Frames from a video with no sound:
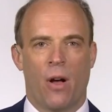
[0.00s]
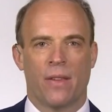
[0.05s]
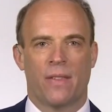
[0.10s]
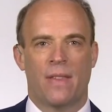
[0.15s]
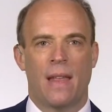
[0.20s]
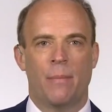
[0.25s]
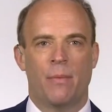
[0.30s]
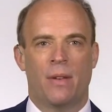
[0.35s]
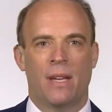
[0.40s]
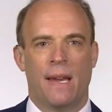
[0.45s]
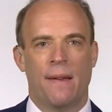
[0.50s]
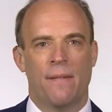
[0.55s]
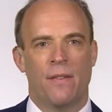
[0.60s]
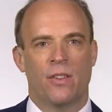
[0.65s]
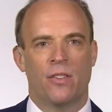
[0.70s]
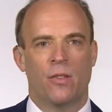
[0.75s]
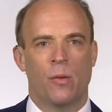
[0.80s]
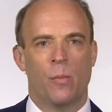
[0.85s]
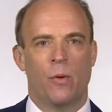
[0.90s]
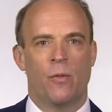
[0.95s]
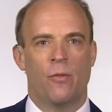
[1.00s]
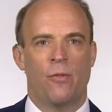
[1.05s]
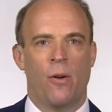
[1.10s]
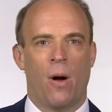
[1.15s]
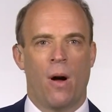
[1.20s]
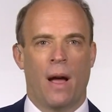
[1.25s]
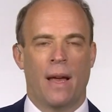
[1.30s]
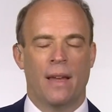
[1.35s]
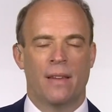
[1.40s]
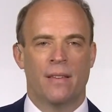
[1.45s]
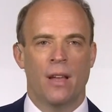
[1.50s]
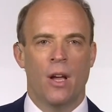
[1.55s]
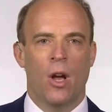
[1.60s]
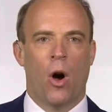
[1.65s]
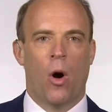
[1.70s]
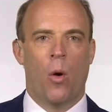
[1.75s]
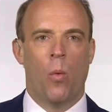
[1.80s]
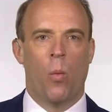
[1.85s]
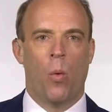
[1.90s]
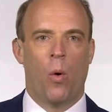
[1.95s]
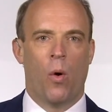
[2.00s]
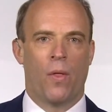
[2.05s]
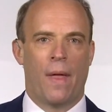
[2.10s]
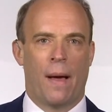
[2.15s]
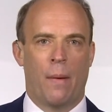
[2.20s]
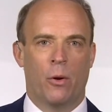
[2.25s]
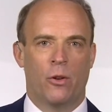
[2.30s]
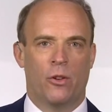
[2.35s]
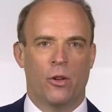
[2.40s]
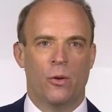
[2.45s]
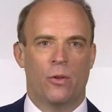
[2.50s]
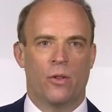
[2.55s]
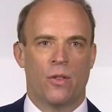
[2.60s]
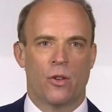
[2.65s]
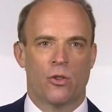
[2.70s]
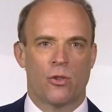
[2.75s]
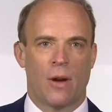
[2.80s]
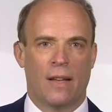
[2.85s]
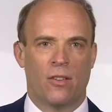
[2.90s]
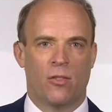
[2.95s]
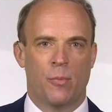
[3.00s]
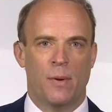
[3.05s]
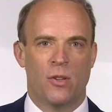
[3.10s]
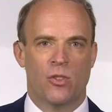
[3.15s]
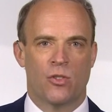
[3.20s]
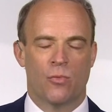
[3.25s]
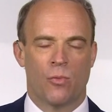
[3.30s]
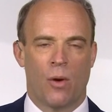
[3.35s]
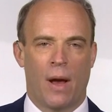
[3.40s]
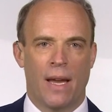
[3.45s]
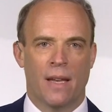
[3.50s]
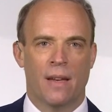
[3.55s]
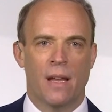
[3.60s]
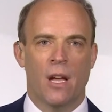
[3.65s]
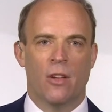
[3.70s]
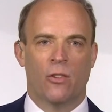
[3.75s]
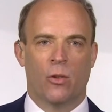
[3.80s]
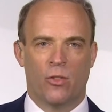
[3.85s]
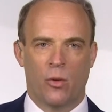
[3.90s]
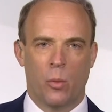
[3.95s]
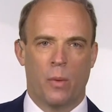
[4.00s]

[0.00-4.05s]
we've asked them to give us some advice on what that would do to the transmission rate.